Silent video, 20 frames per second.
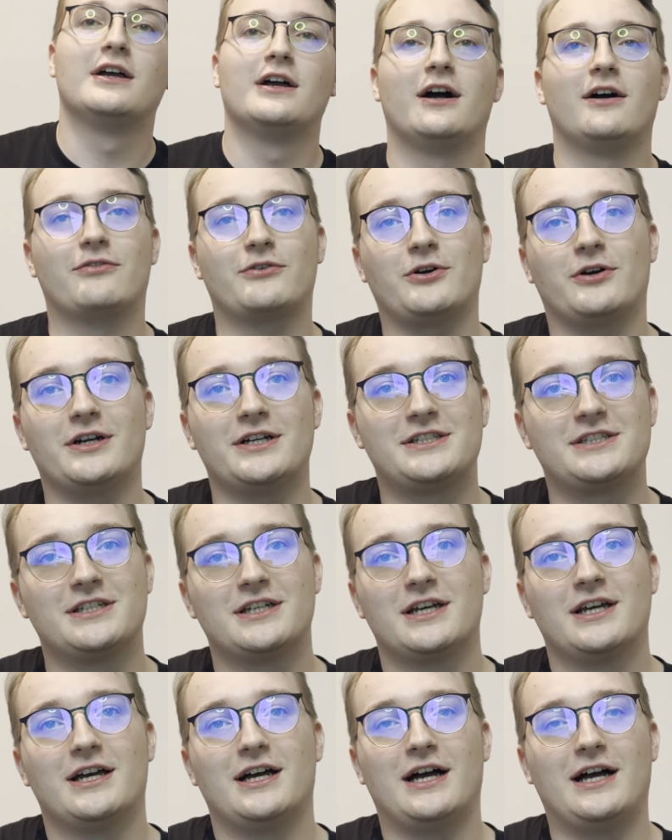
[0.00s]
Of course,
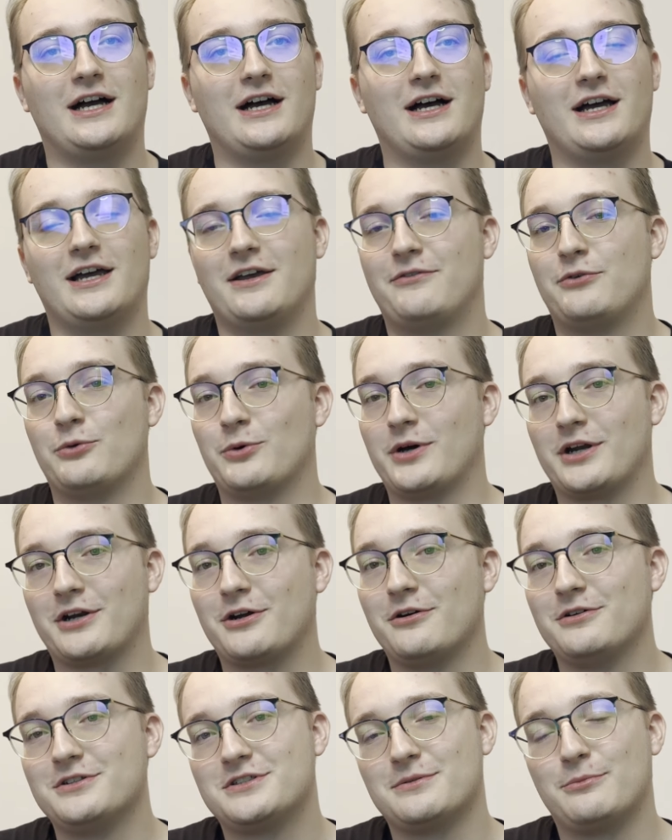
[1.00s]
if you want to
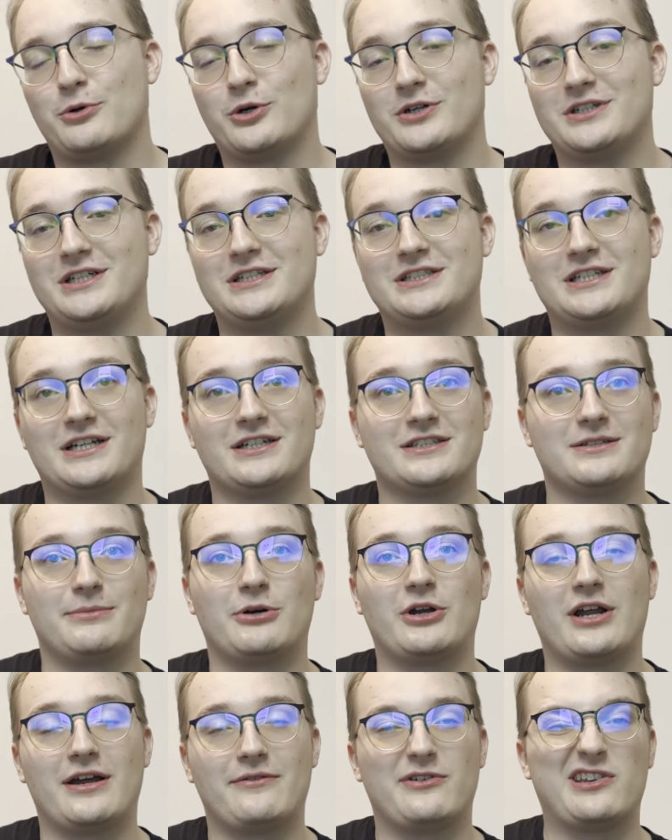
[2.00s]
go into more details
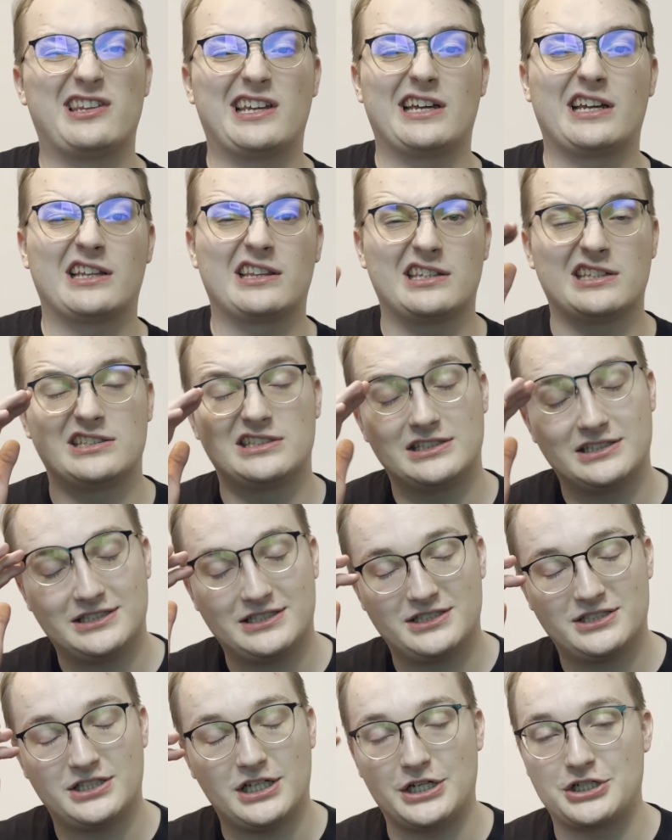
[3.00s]
about everything, this is
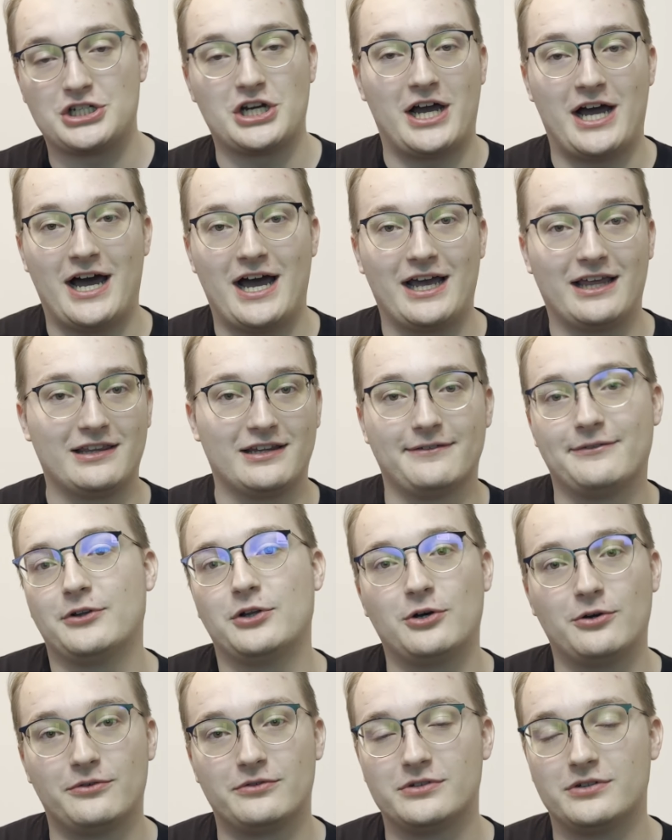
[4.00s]
such a high-level
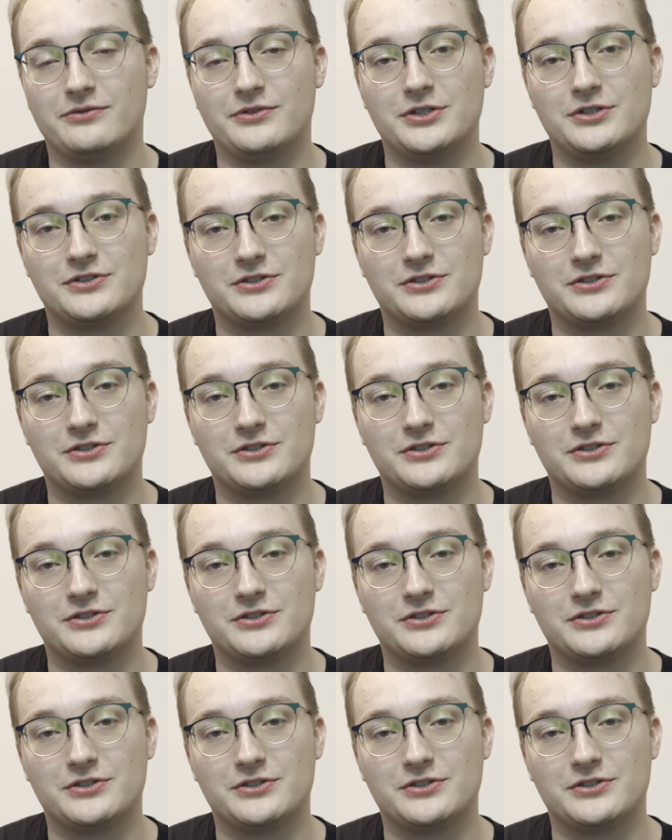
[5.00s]
overview.